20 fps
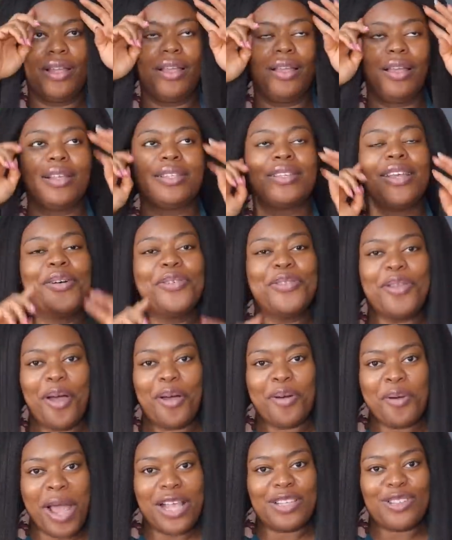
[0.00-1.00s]
I say,
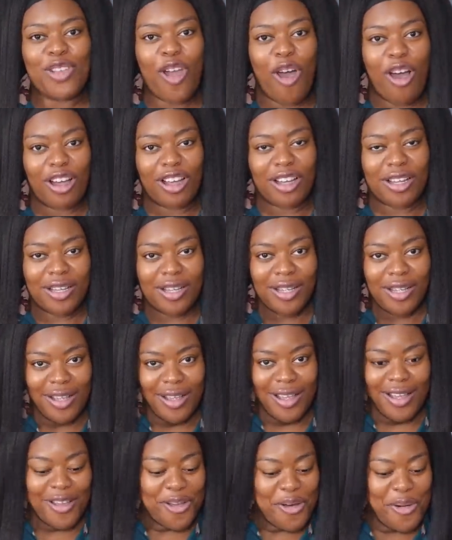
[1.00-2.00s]
who is young?
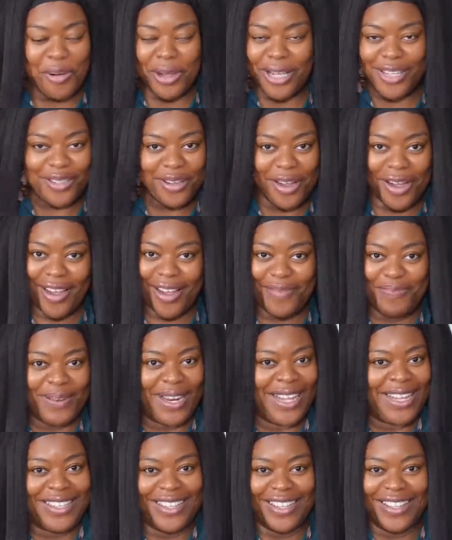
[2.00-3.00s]
Who is young?
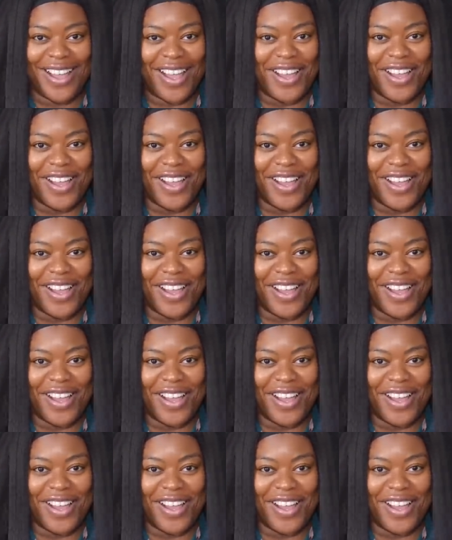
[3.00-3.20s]
Please.